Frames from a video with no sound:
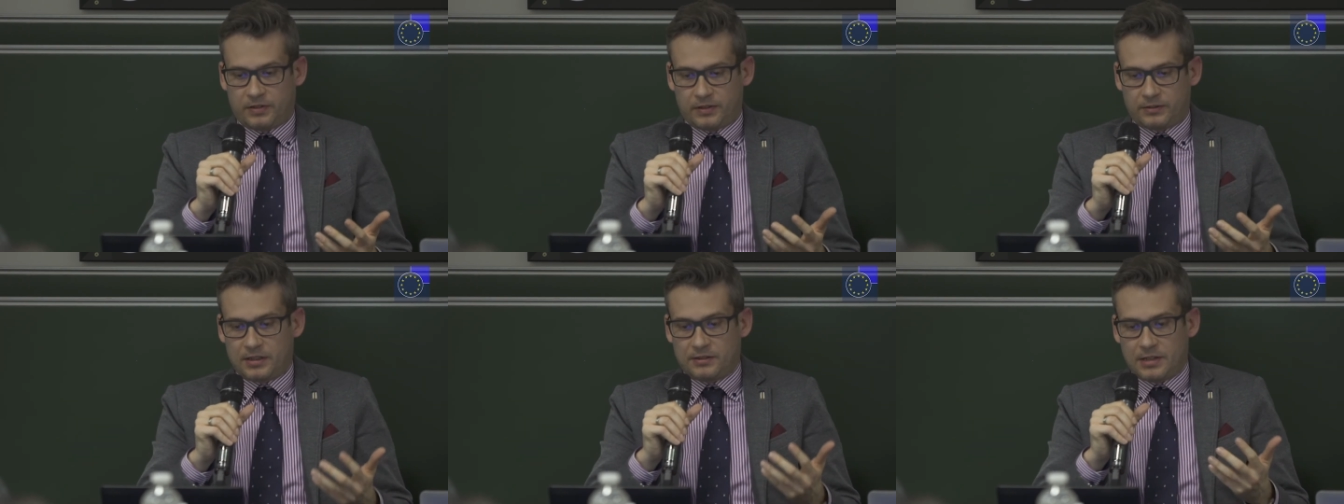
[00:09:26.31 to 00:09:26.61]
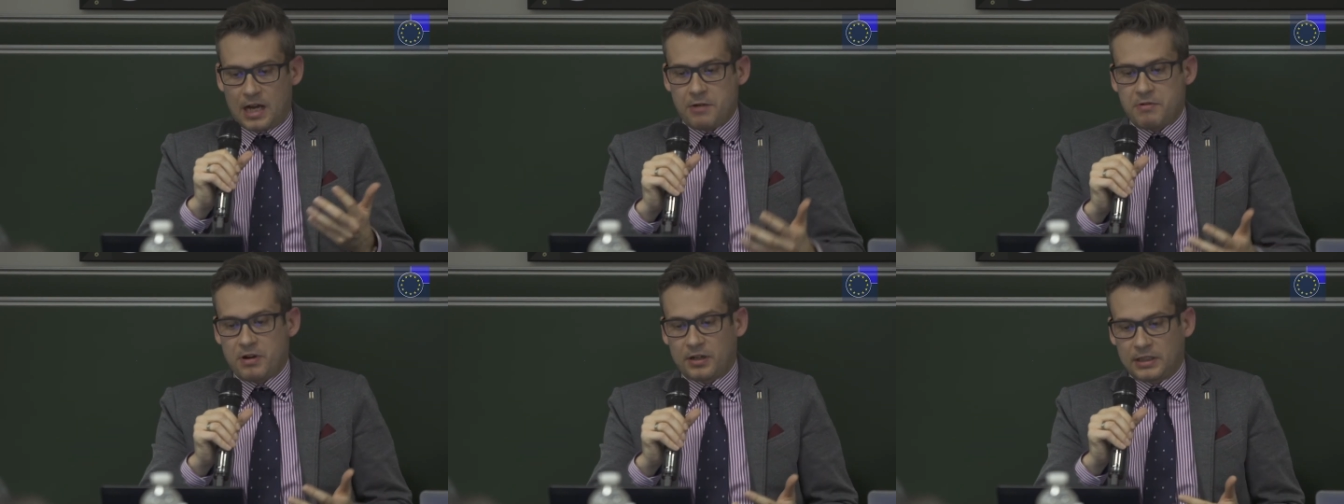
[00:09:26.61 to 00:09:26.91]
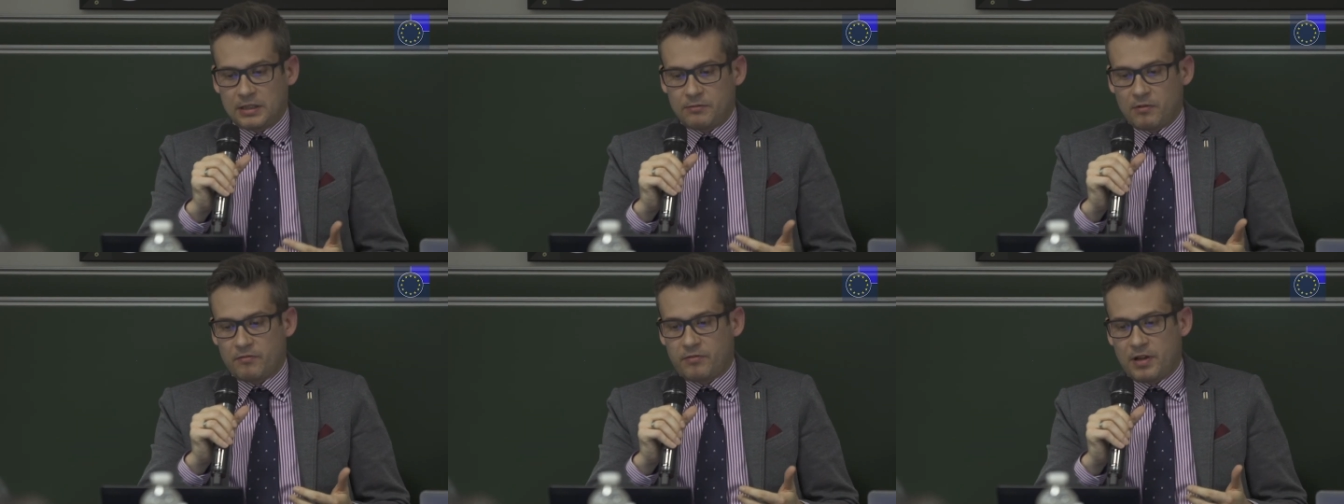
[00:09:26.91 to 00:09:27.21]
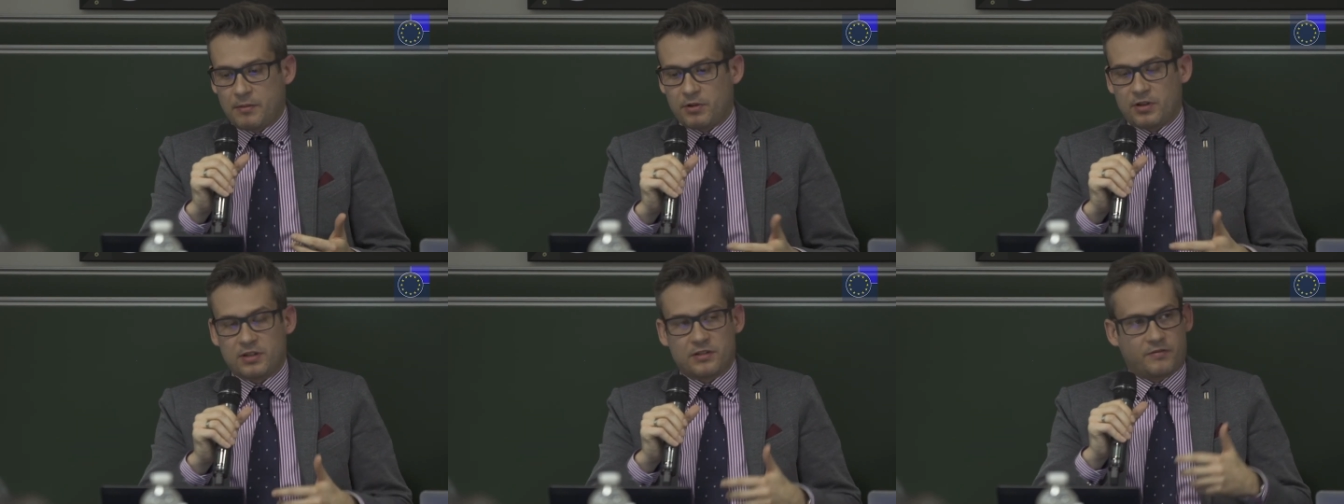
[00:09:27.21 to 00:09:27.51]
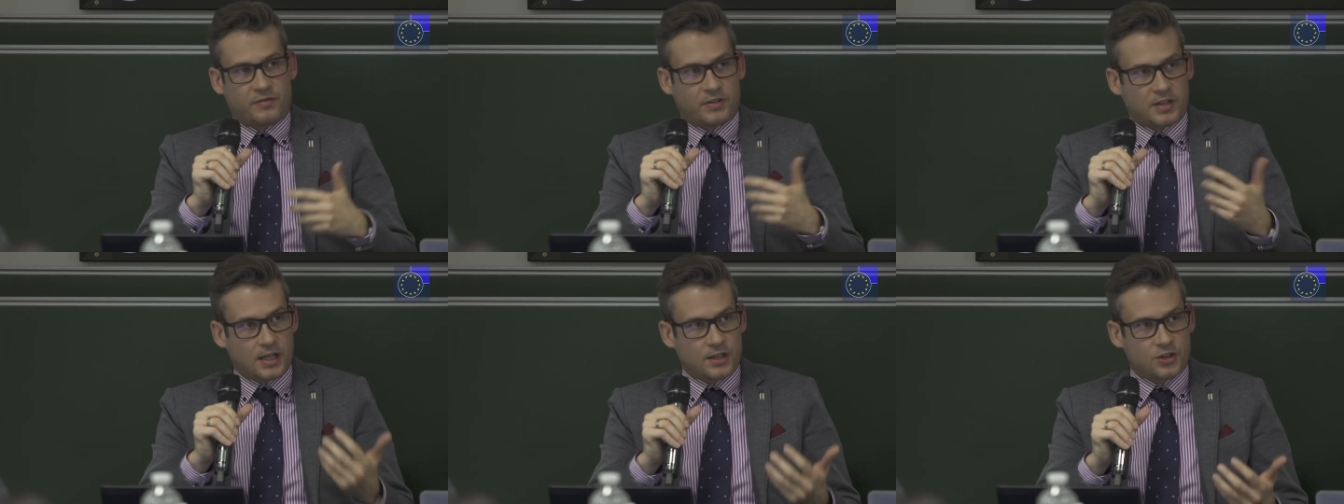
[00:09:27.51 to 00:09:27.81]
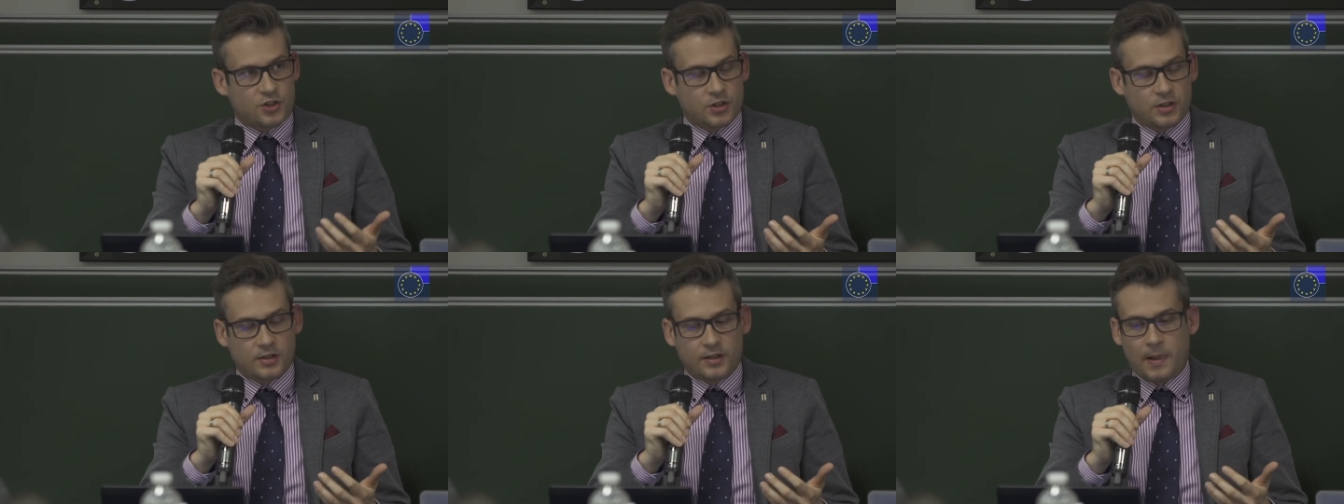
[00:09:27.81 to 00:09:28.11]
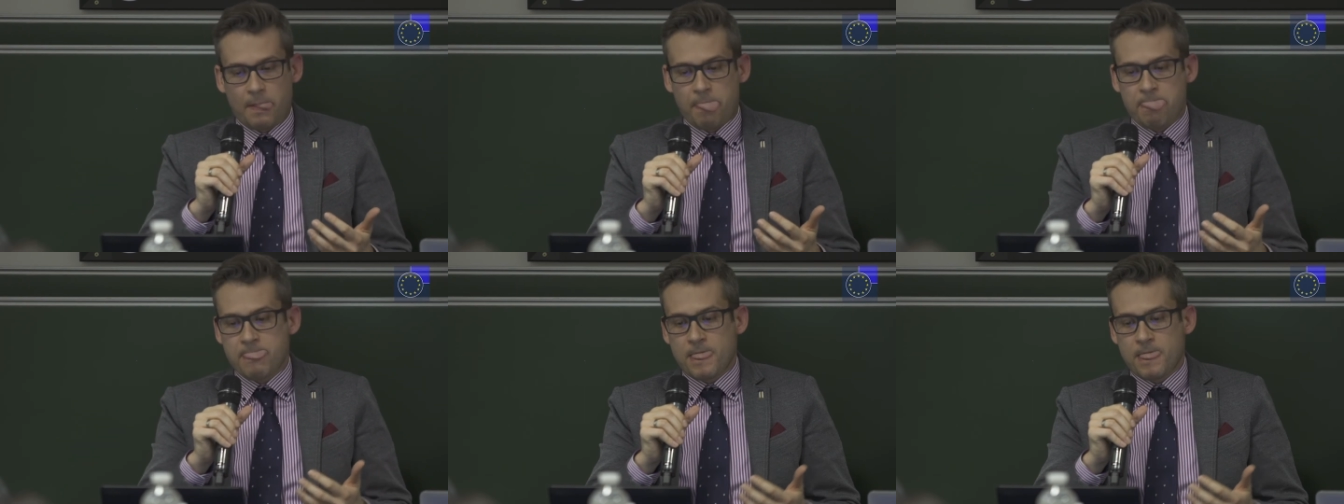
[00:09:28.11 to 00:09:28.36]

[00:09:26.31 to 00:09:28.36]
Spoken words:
The directive on family reunification